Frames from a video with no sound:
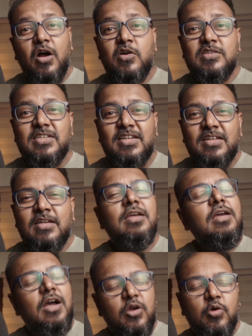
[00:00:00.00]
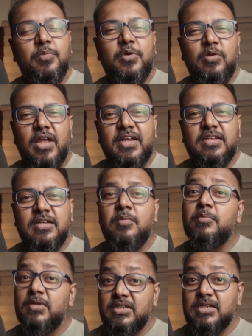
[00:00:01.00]
How is it? I hope you liked
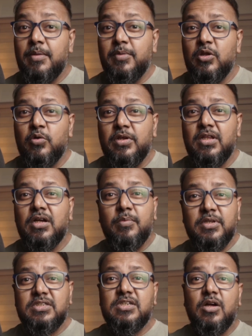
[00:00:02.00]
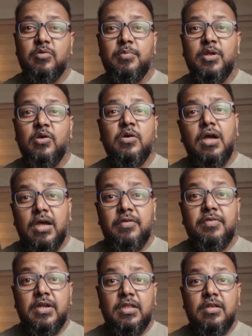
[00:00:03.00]
it. Please let me know in the comments down below. I have
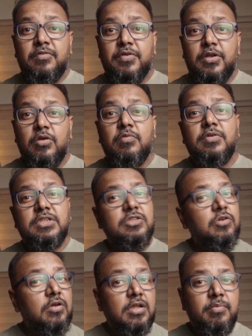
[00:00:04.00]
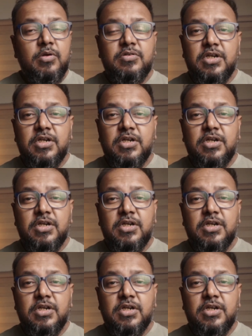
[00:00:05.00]
another video which is all about